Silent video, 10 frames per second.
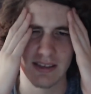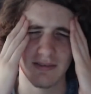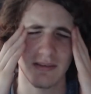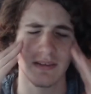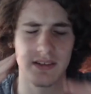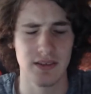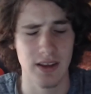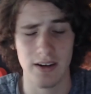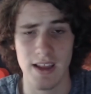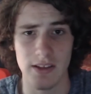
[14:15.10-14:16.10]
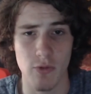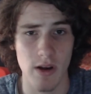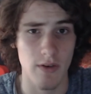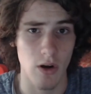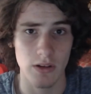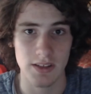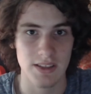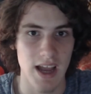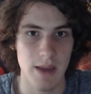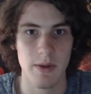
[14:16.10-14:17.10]
near that river all the
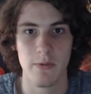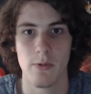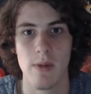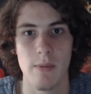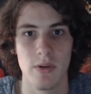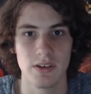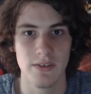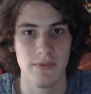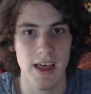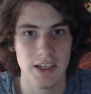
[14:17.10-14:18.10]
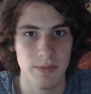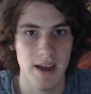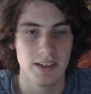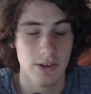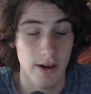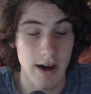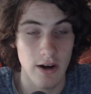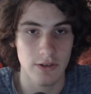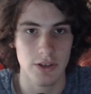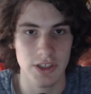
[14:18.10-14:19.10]
time, if you remember the flashbacks during
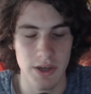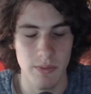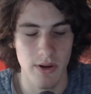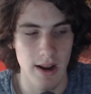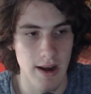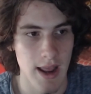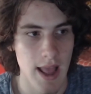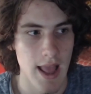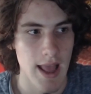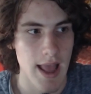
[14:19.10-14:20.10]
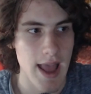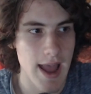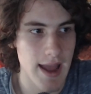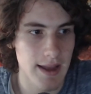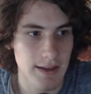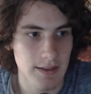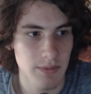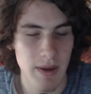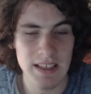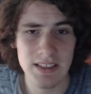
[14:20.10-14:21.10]
Naruto Shippuden. And
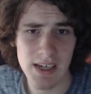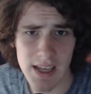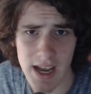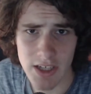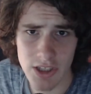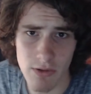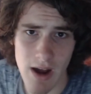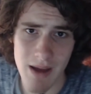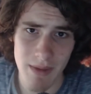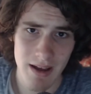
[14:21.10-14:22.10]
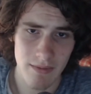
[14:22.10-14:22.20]
basically Hashirama,